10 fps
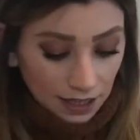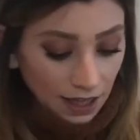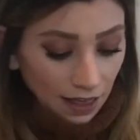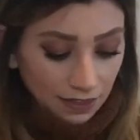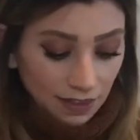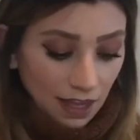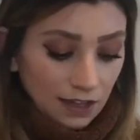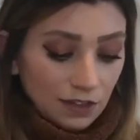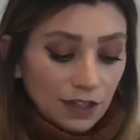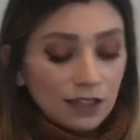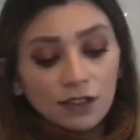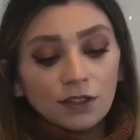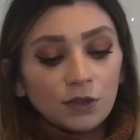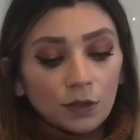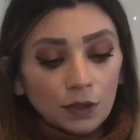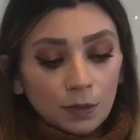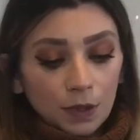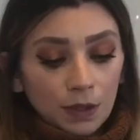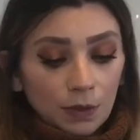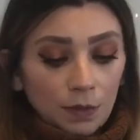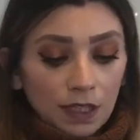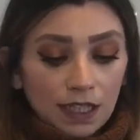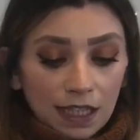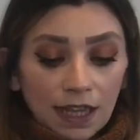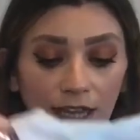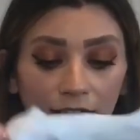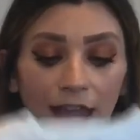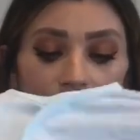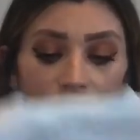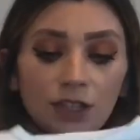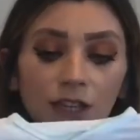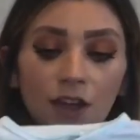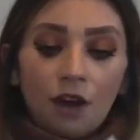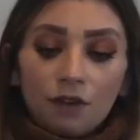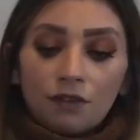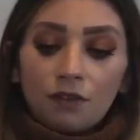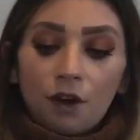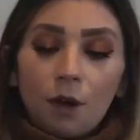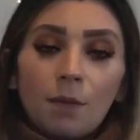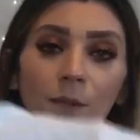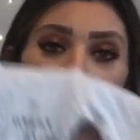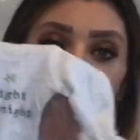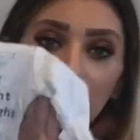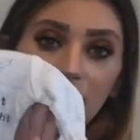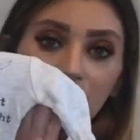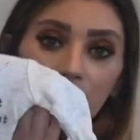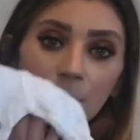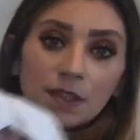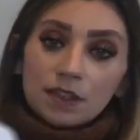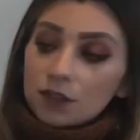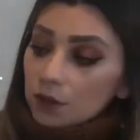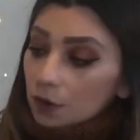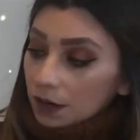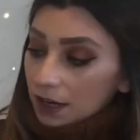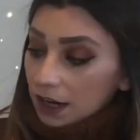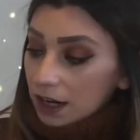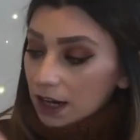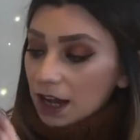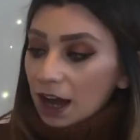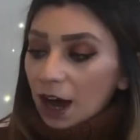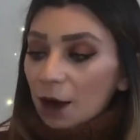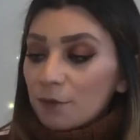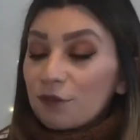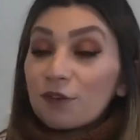and then this adorable little onesie that I actually got from my stepsister Courtney for